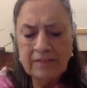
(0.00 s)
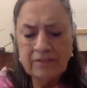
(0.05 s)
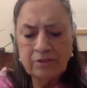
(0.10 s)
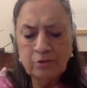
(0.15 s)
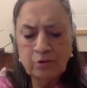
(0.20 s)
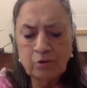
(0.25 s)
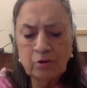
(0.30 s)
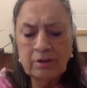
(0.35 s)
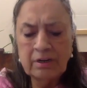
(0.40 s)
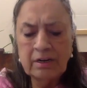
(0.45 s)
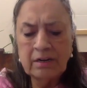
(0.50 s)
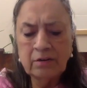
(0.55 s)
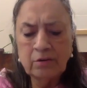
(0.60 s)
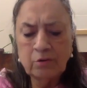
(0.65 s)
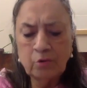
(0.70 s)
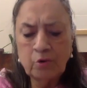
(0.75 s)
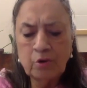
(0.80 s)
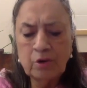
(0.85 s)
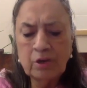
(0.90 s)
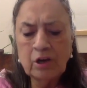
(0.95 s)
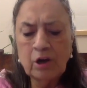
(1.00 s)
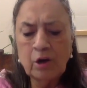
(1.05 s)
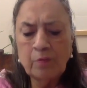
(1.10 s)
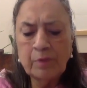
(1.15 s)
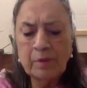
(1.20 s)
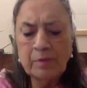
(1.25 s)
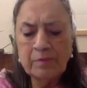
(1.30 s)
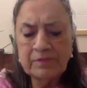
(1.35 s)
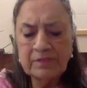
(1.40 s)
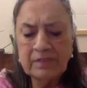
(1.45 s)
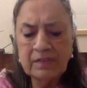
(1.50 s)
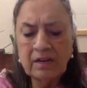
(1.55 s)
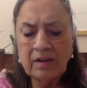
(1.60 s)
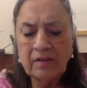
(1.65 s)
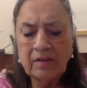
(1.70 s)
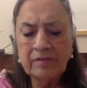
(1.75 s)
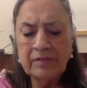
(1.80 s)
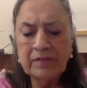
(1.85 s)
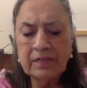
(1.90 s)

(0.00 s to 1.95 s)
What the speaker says: children growing up observed,